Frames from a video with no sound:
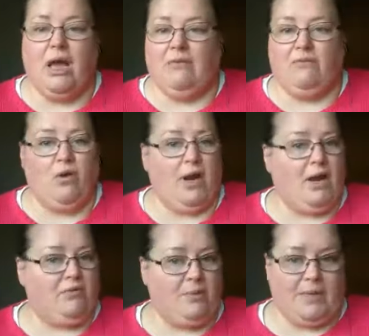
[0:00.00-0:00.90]
and for
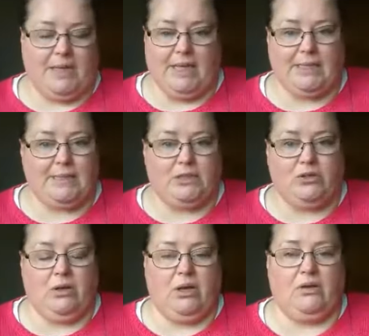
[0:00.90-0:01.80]
everybody else in
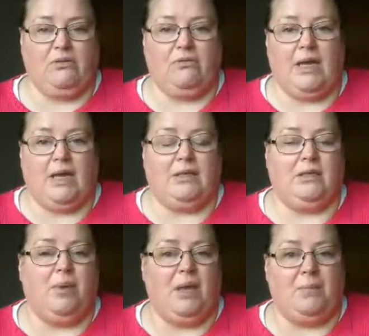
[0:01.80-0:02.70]
your life.
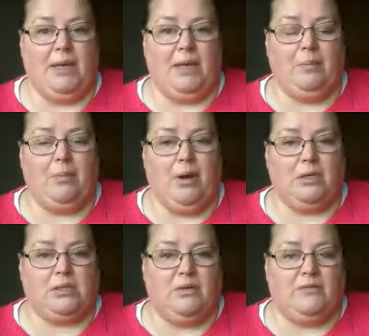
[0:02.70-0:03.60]
You may be
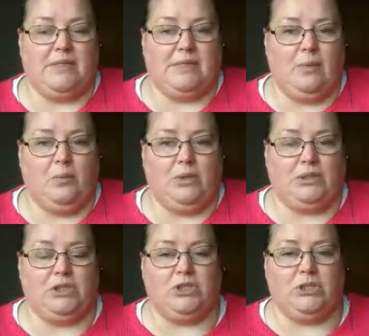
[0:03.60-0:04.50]
part of the
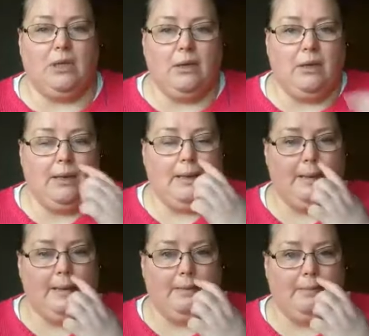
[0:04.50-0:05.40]
sandwich
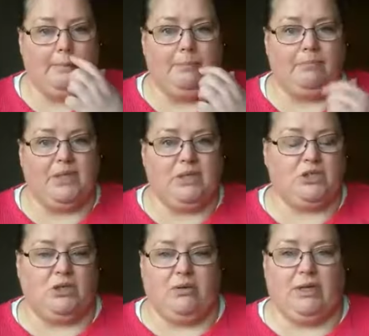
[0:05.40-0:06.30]

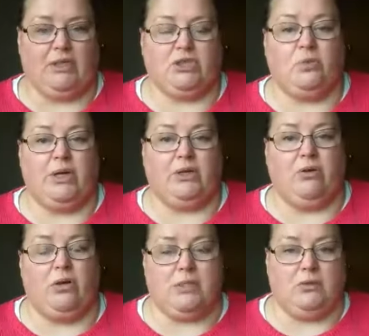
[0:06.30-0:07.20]
generation where
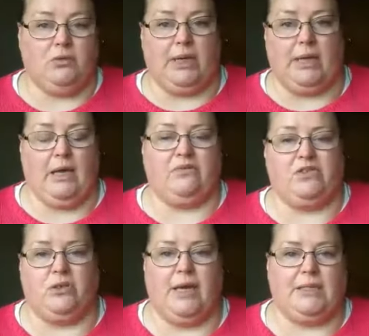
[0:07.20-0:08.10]
you're also looking
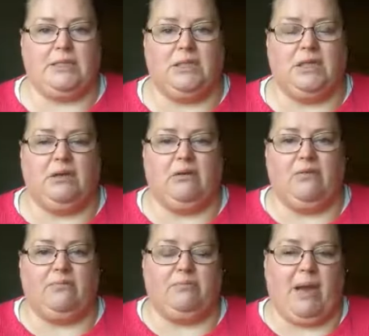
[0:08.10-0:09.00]
after elderly
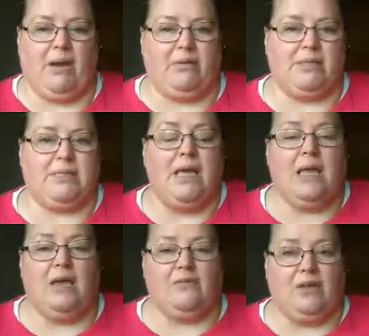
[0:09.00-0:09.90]
parents.
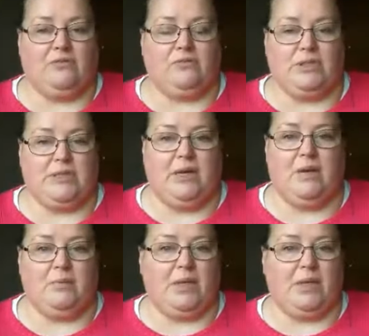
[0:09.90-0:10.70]
If not full time,